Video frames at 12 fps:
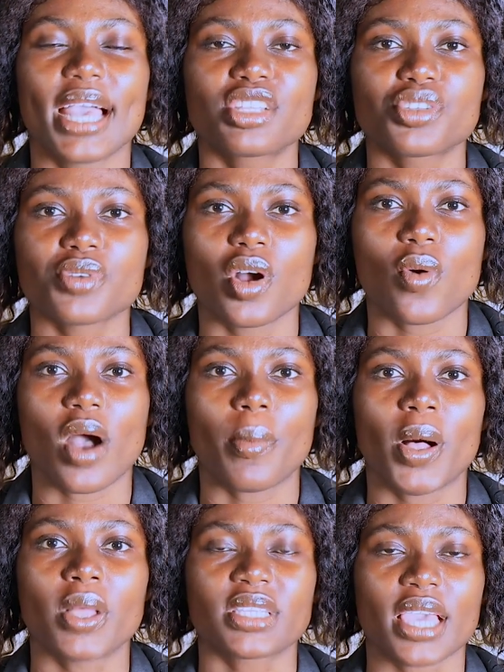a trail
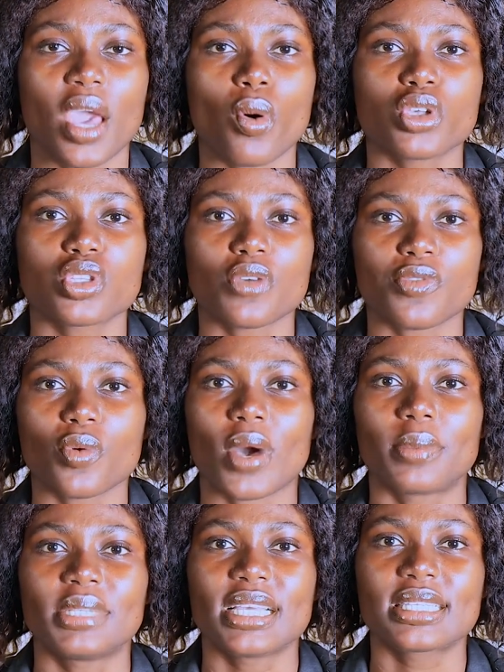about a year or so for
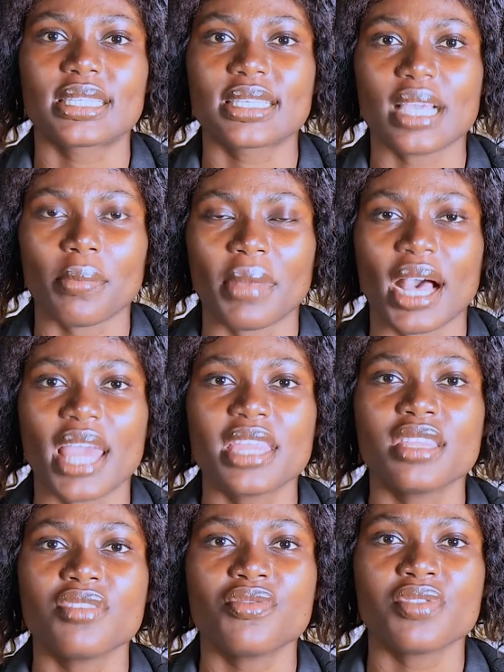cabinet, Yama, and
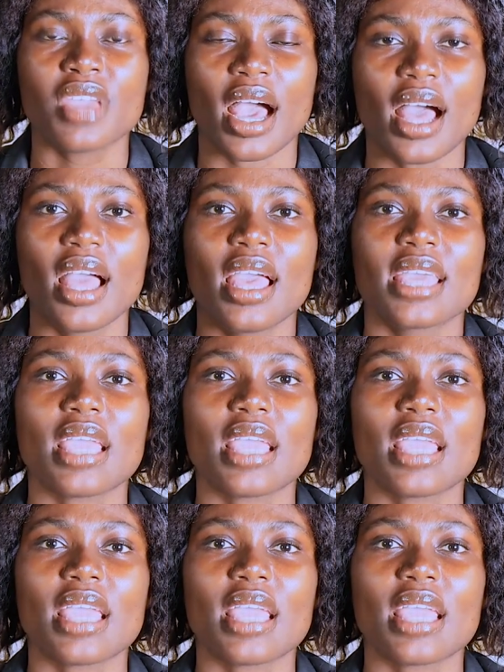any near.